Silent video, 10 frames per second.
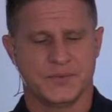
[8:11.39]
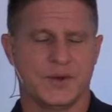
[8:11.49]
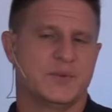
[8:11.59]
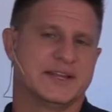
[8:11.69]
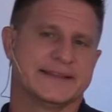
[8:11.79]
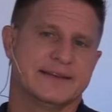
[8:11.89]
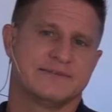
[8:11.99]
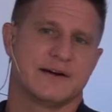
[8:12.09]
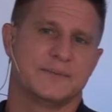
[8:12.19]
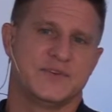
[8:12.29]
we
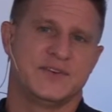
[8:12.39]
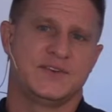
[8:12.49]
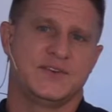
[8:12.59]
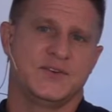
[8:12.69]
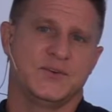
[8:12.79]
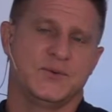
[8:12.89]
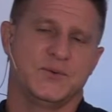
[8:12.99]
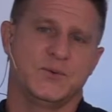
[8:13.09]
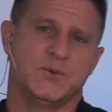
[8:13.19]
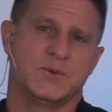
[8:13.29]
live up
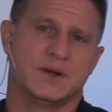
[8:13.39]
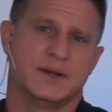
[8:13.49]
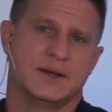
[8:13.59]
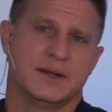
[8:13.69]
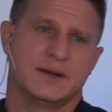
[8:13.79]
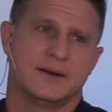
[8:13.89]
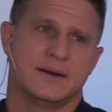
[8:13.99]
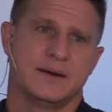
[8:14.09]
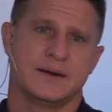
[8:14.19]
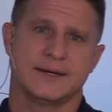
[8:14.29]
to
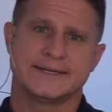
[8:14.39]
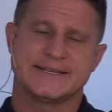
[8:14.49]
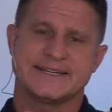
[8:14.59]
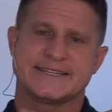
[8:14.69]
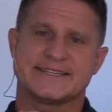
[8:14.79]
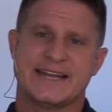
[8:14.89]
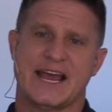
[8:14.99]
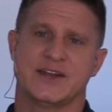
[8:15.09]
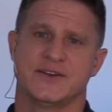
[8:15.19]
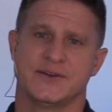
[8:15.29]
a
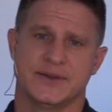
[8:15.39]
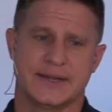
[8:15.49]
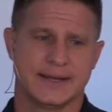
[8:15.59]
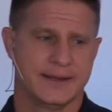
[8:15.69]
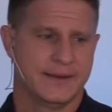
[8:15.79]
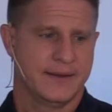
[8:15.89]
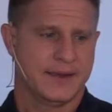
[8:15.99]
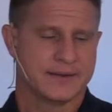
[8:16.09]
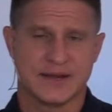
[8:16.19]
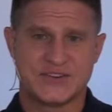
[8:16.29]
standard,
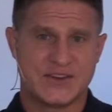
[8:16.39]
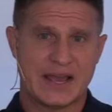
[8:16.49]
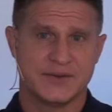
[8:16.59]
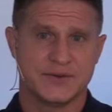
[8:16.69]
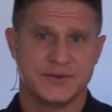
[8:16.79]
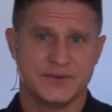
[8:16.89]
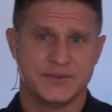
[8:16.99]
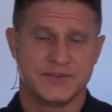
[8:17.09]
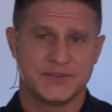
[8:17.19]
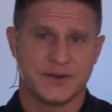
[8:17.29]
and God's
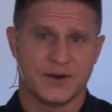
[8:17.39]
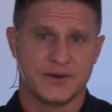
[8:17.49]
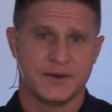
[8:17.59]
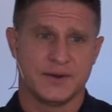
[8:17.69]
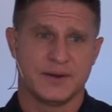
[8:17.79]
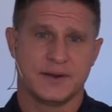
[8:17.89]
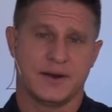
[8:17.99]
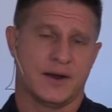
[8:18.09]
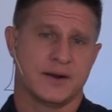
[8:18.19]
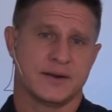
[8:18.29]
standards
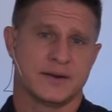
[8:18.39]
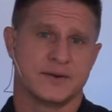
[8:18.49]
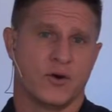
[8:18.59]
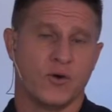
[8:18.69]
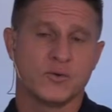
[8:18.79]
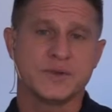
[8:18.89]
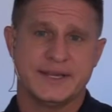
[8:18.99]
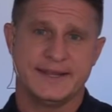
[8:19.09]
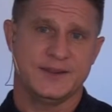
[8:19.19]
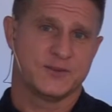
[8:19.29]
are
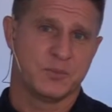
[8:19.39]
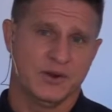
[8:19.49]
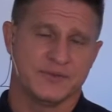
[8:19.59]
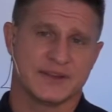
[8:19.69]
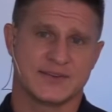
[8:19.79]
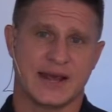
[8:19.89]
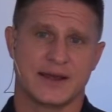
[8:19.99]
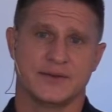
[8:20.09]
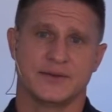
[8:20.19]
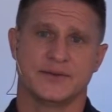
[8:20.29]
holy. He is perfect
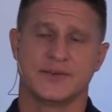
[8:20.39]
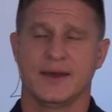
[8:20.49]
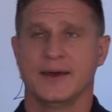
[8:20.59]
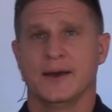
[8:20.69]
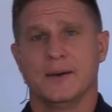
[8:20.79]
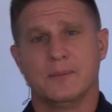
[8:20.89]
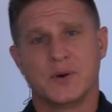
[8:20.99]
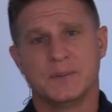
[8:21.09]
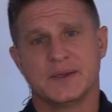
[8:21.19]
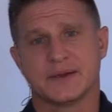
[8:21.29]
standards,
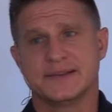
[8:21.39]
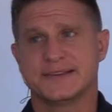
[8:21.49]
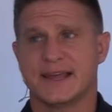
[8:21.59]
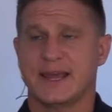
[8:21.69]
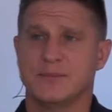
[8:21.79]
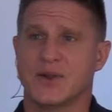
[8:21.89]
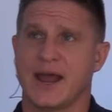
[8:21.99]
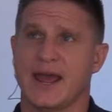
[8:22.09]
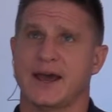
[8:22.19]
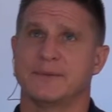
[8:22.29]
but because
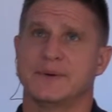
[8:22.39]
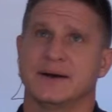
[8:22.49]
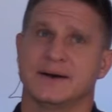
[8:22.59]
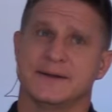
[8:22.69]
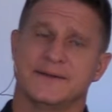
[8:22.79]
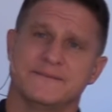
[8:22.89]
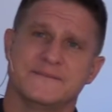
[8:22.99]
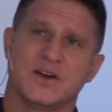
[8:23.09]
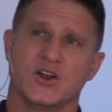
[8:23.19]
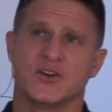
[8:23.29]
Abraham
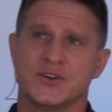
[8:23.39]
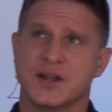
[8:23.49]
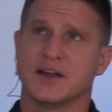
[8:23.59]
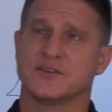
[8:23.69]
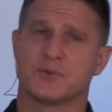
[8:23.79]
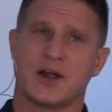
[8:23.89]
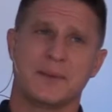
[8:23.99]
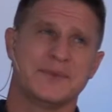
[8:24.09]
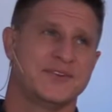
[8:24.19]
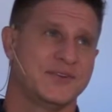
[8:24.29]
heard God's
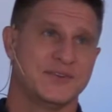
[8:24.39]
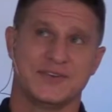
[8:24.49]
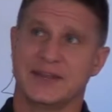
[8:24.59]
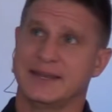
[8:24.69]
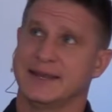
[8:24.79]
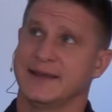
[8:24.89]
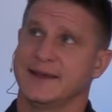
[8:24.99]
promises and